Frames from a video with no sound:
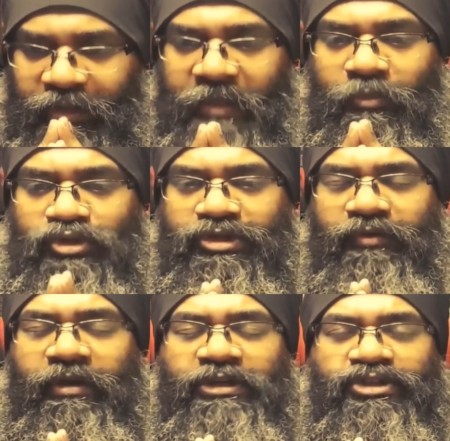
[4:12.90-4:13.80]
emotional
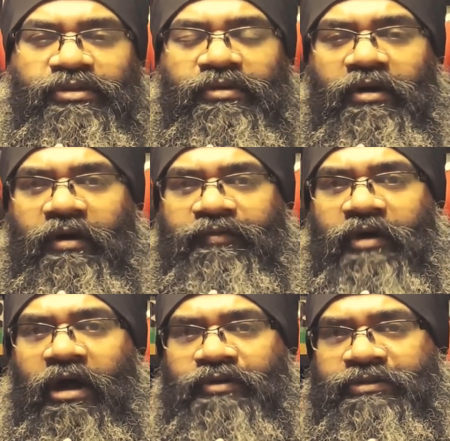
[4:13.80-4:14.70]
relation of the
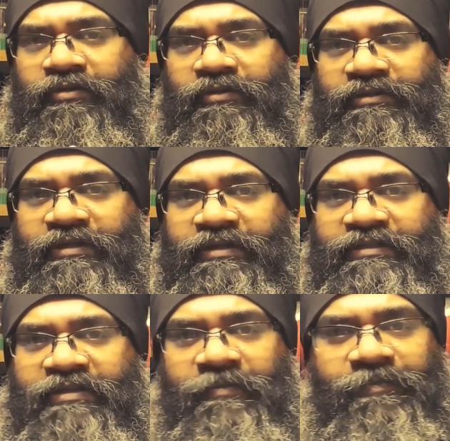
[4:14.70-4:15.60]
household
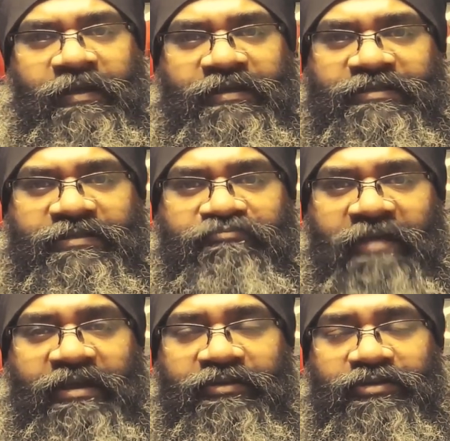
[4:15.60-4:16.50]
is complex
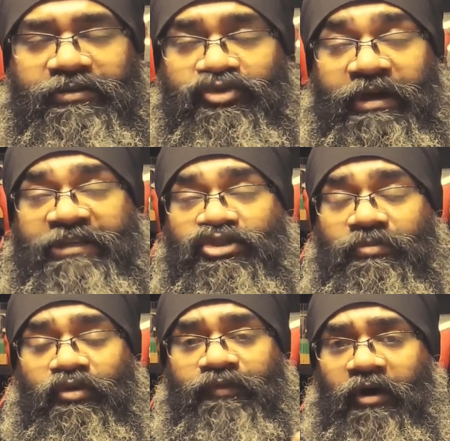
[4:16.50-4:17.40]
and tries to
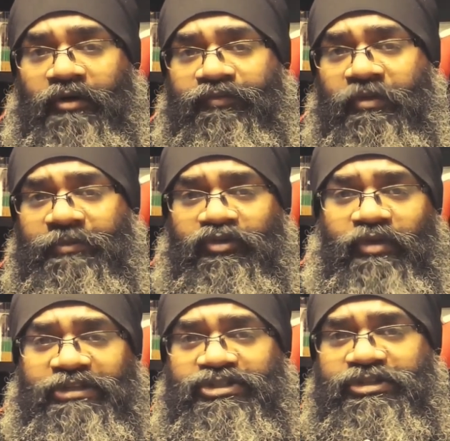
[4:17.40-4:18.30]
move on from the
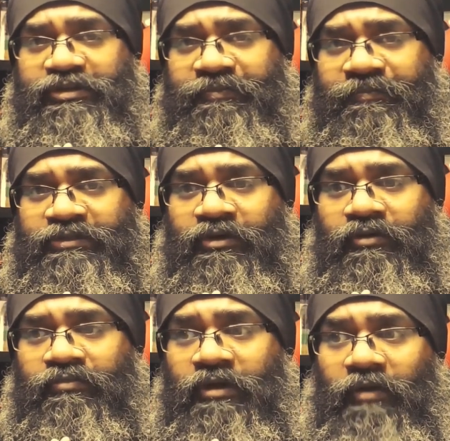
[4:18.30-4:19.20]
tragedy.
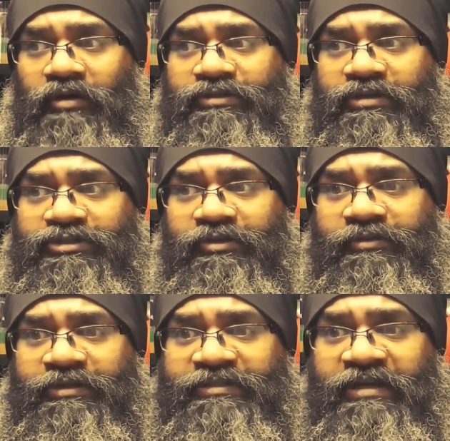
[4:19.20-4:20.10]
So Monk's
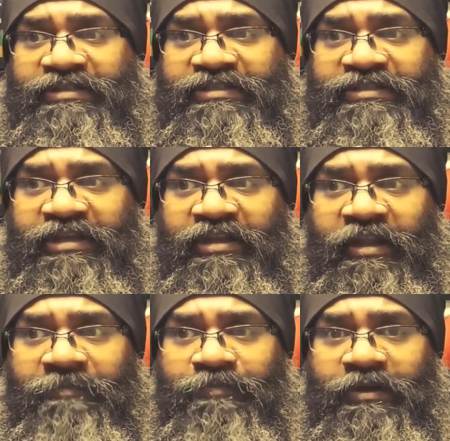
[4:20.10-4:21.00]
shoulders are
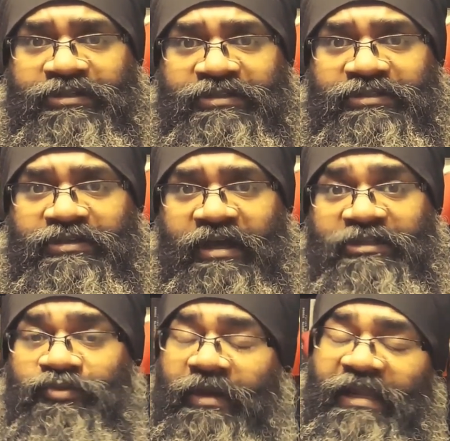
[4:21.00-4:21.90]
suddenly burdened
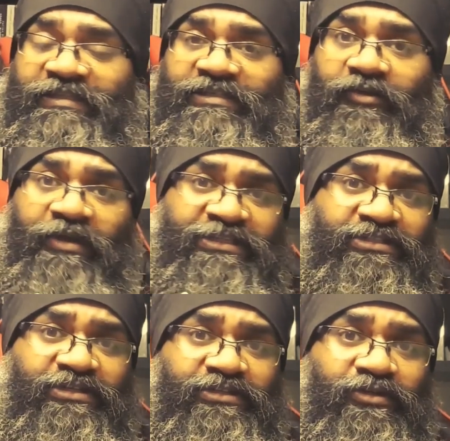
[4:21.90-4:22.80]
as well as
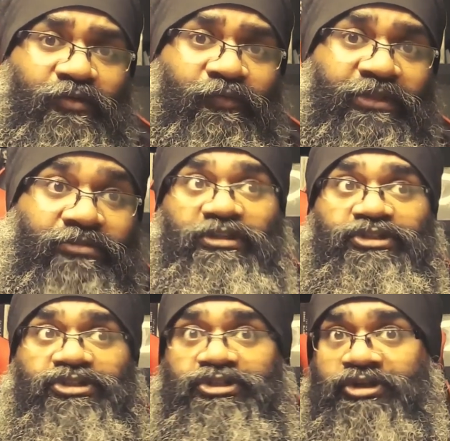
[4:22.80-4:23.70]
rusted with the
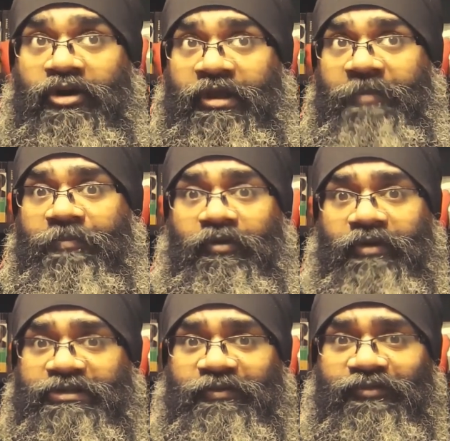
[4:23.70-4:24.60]
shocking
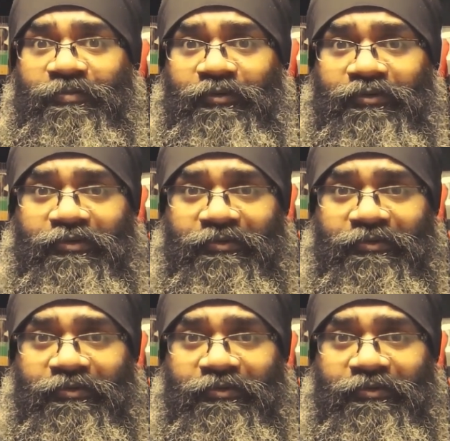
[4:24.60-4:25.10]
progress of the book.